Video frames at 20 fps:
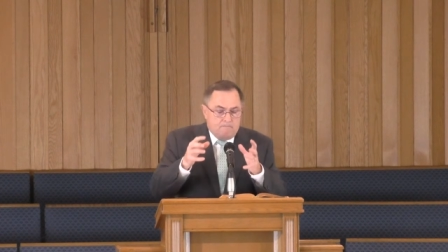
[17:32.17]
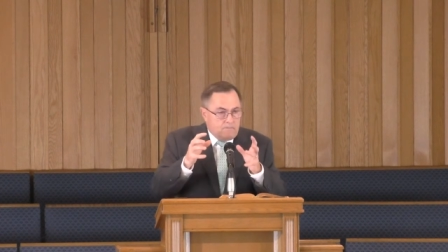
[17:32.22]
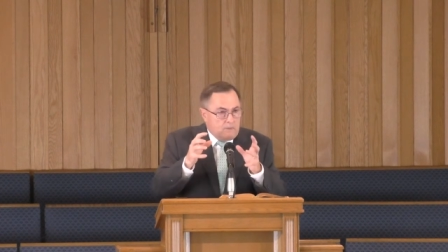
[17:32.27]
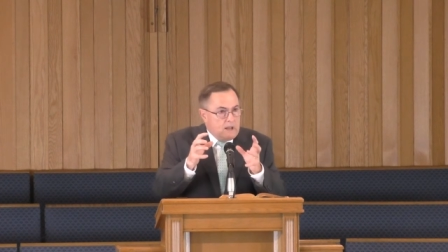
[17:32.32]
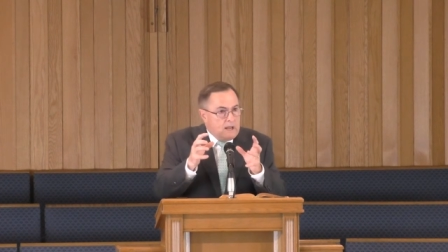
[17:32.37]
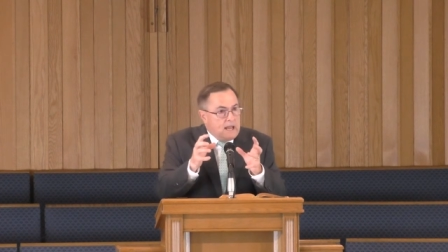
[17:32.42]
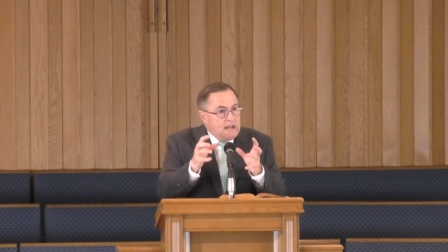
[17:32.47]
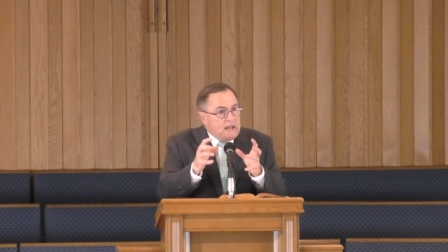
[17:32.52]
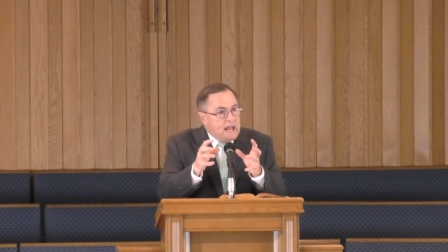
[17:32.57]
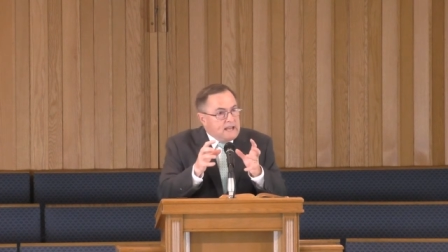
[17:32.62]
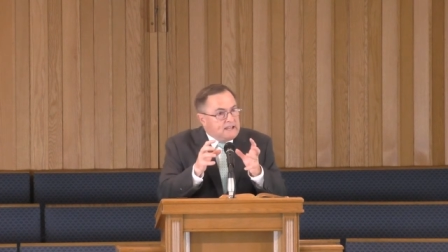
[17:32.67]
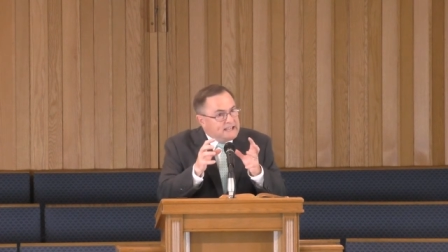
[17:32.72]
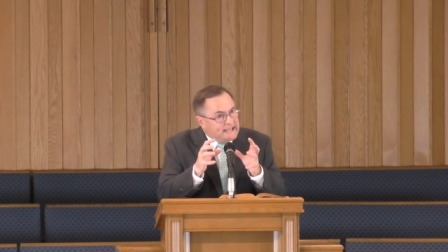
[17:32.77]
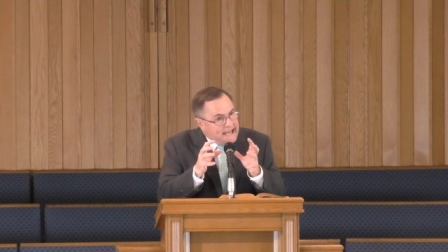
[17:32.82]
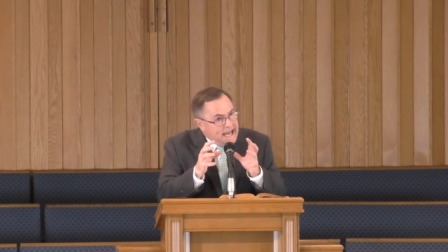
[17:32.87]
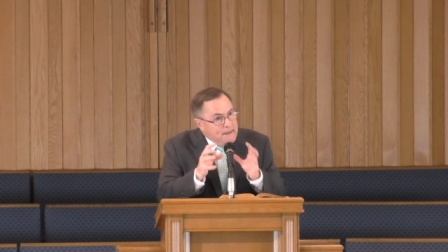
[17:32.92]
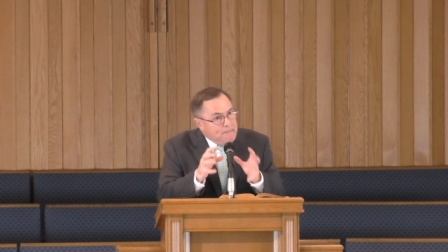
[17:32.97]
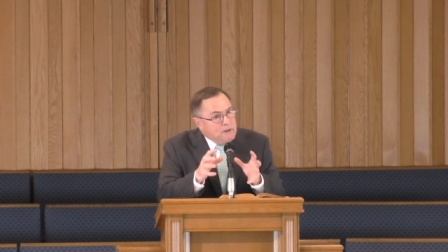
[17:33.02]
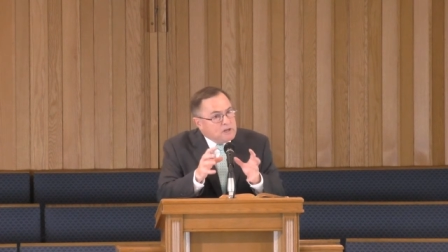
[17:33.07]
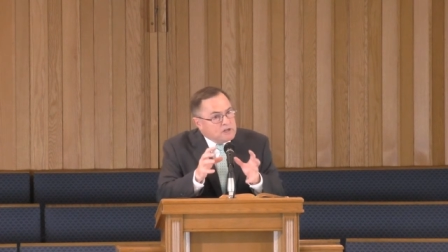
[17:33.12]
and, and
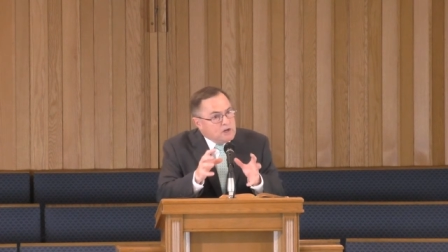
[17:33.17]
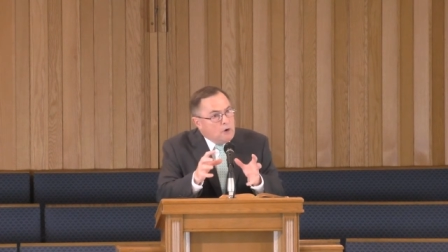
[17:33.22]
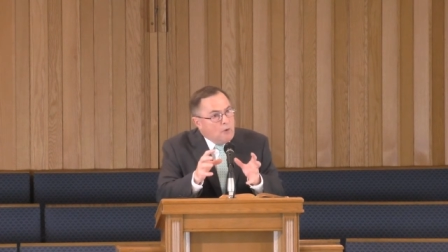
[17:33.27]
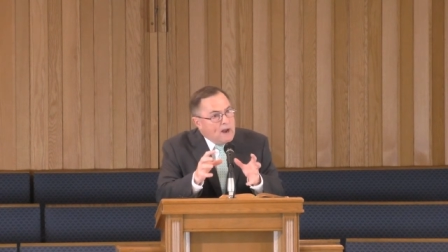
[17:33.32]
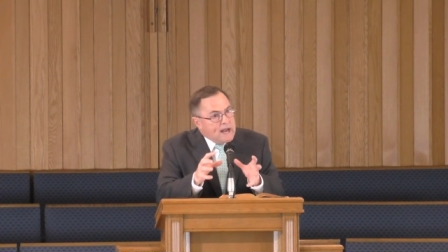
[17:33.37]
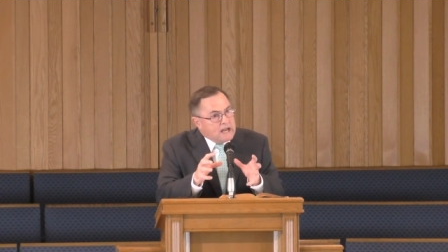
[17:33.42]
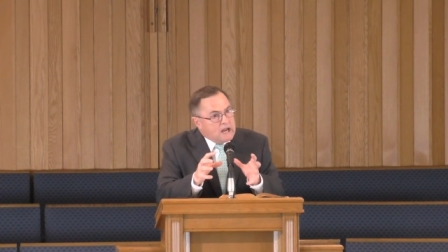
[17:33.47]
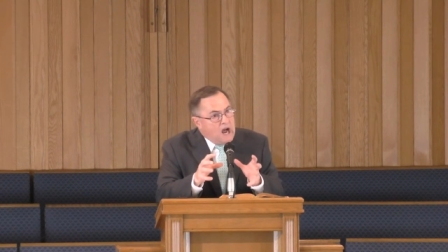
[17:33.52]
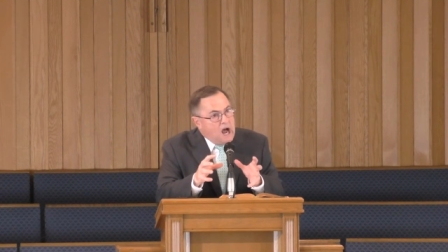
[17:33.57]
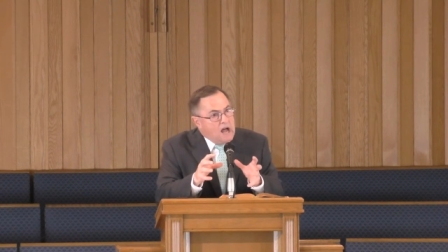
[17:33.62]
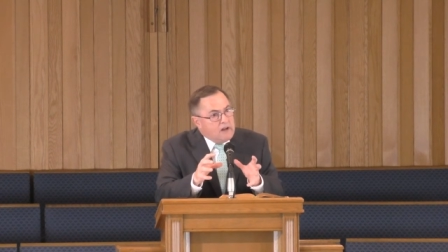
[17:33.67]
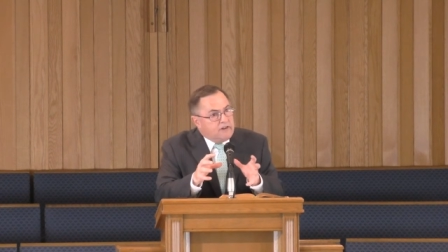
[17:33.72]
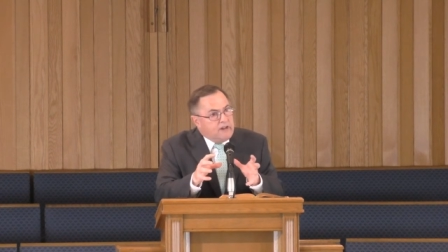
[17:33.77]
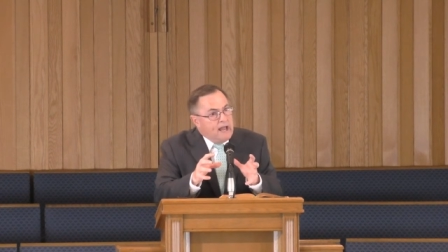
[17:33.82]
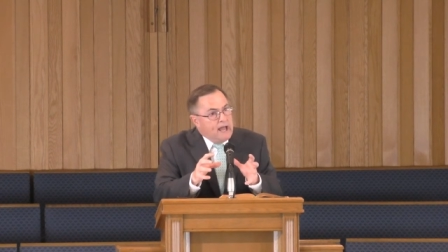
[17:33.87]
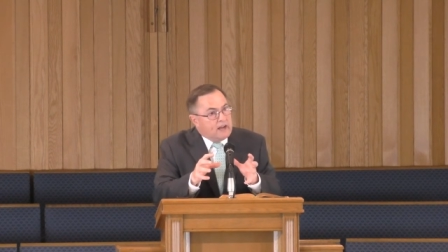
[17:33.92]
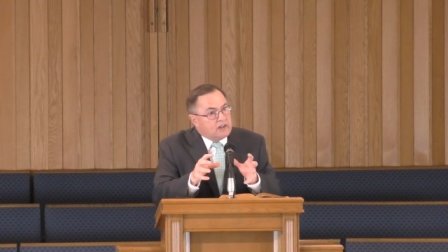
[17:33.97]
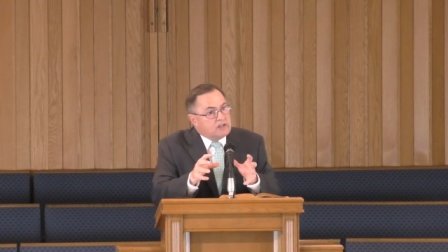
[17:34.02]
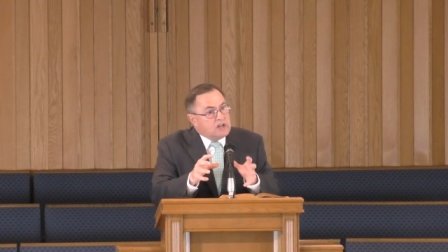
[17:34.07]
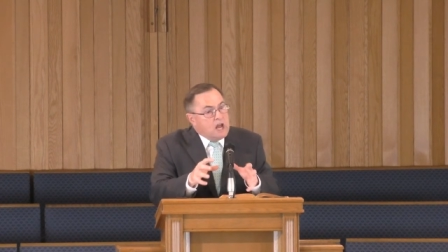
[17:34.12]
keep this in the right
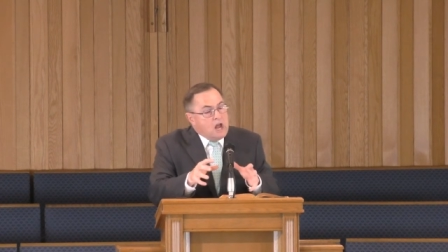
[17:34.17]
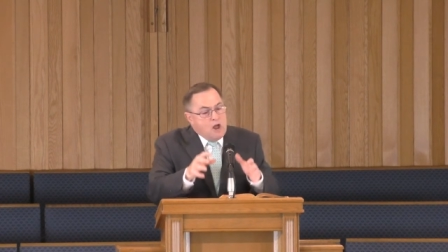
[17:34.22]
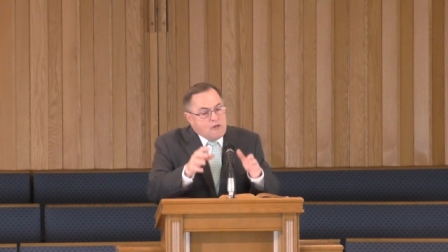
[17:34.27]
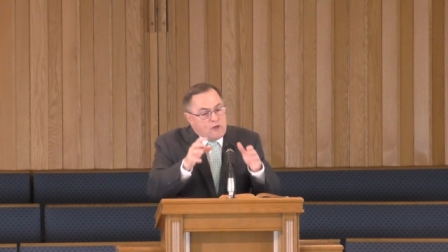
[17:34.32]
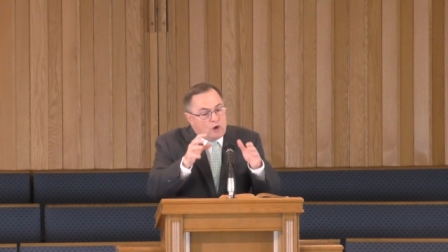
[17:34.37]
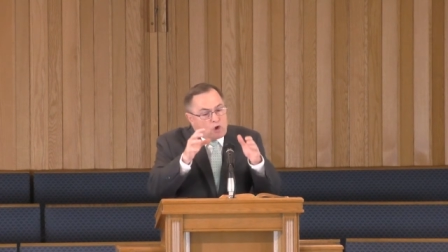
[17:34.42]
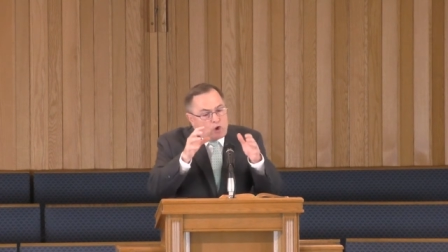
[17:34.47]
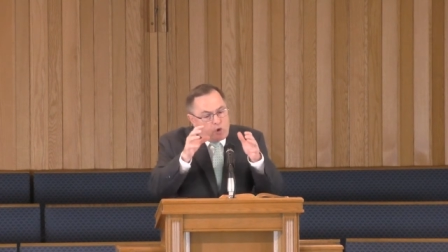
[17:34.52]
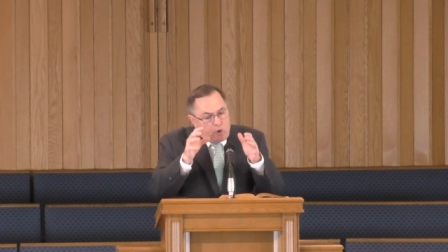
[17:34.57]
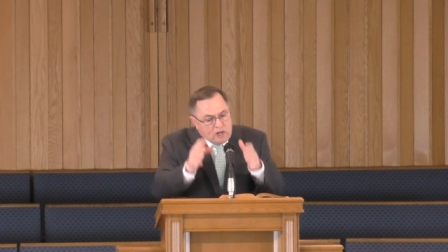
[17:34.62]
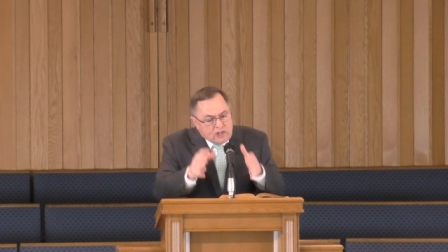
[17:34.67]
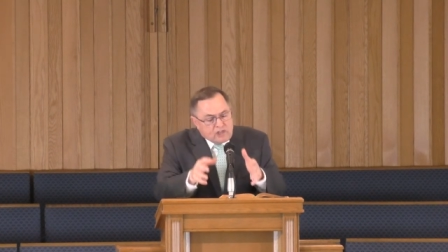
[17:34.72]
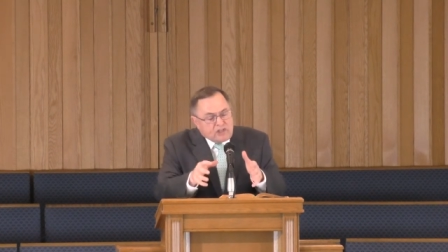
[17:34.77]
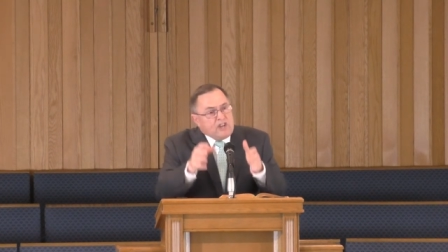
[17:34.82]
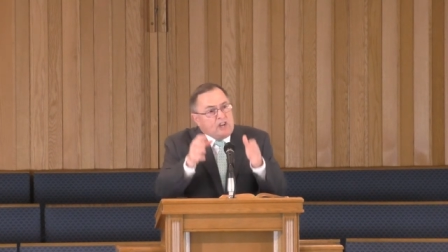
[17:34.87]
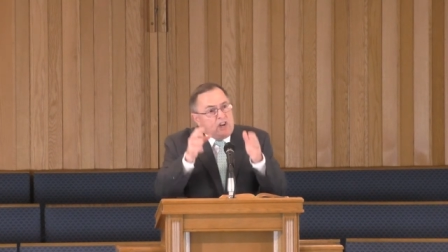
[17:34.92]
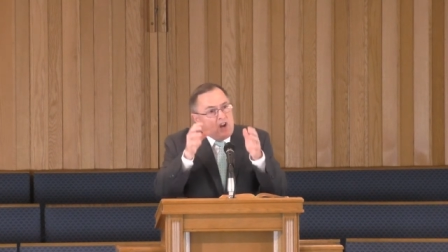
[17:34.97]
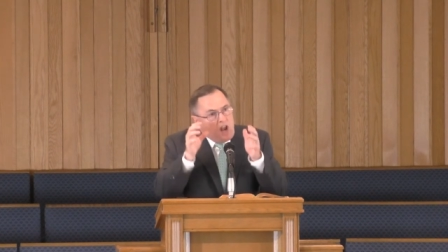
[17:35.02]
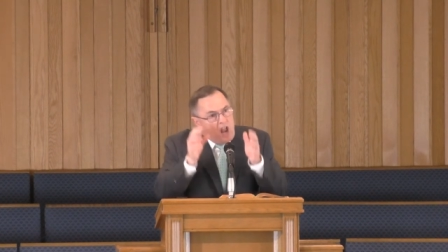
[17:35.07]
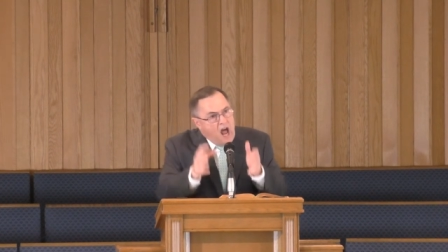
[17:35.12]
context, the
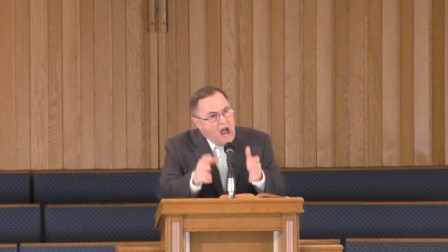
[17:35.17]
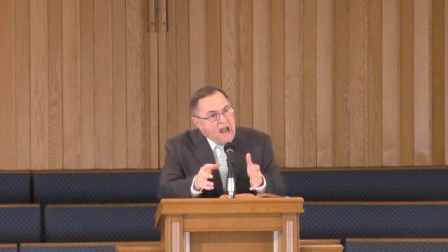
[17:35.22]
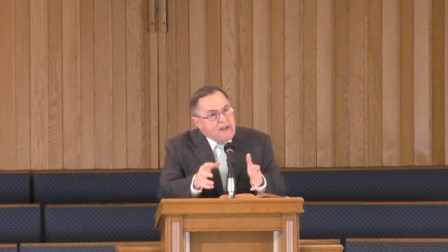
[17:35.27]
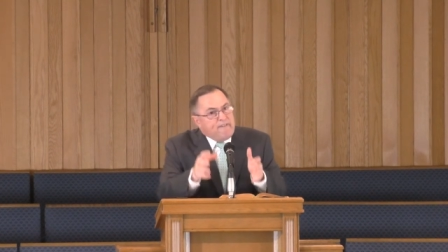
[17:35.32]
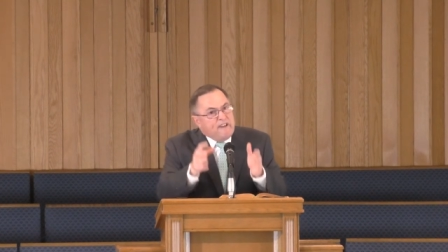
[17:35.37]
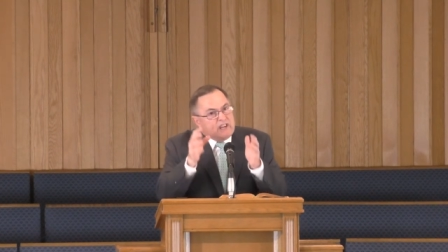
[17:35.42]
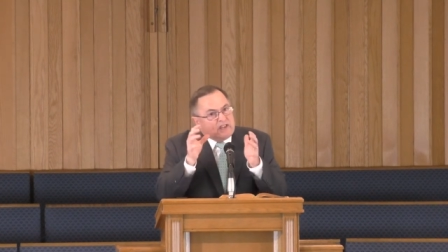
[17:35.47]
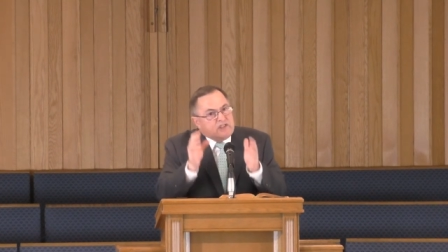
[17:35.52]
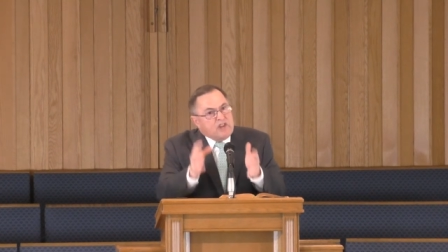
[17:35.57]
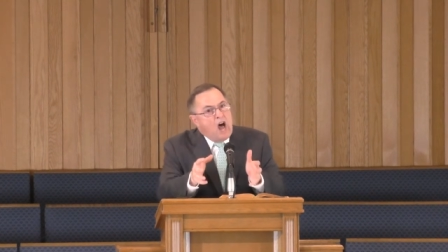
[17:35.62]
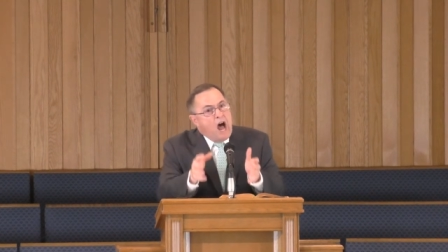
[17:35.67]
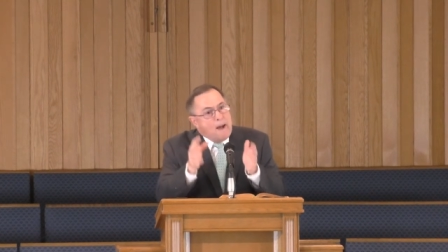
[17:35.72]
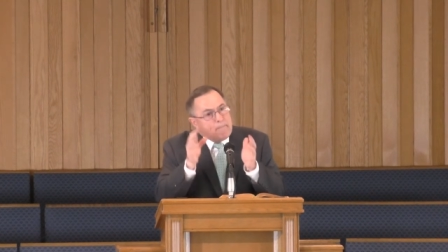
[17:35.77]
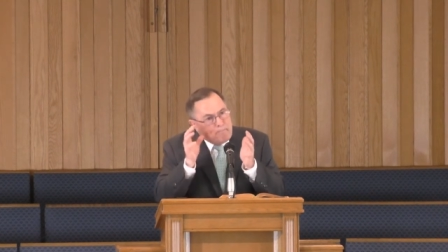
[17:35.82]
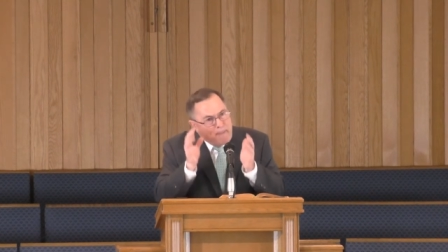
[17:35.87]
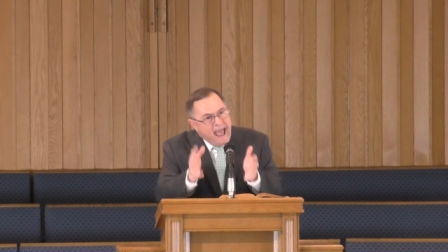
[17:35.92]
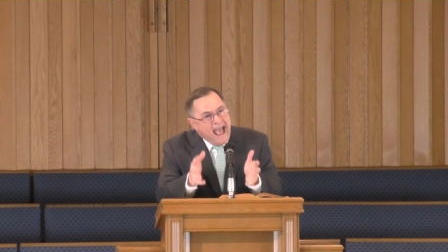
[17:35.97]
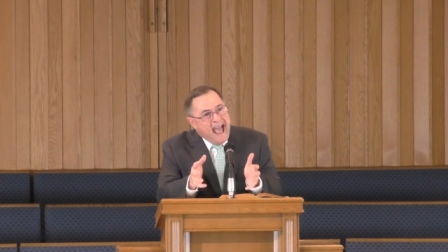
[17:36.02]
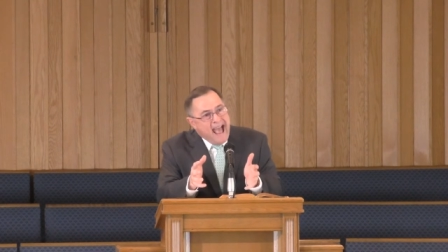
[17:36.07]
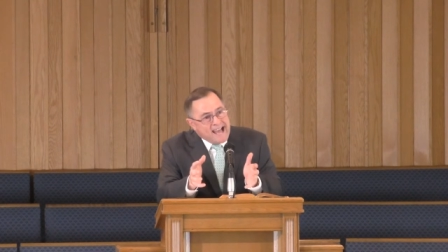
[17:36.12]
Christian life is not
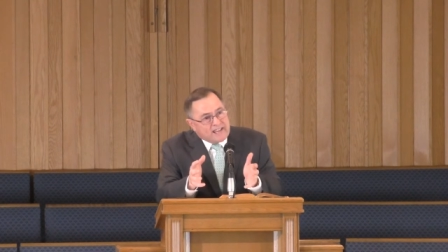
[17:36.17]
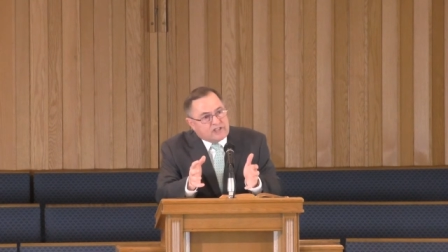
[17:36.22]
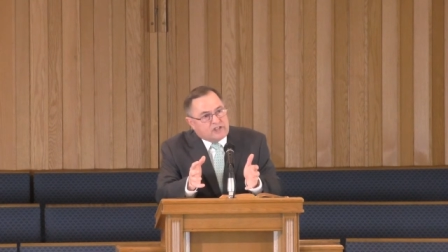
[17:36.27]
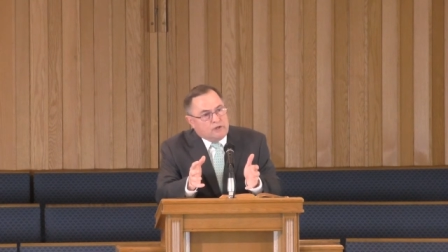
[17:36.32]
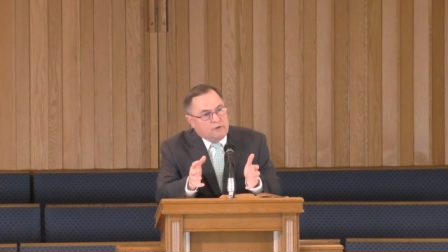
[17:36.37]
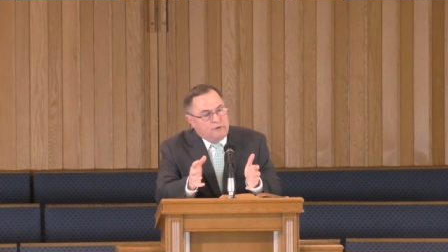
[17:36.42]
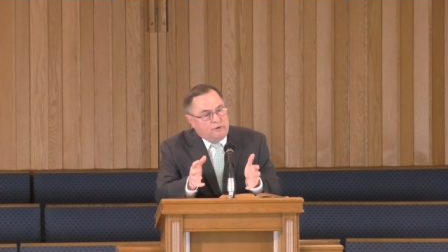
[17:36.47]
passive.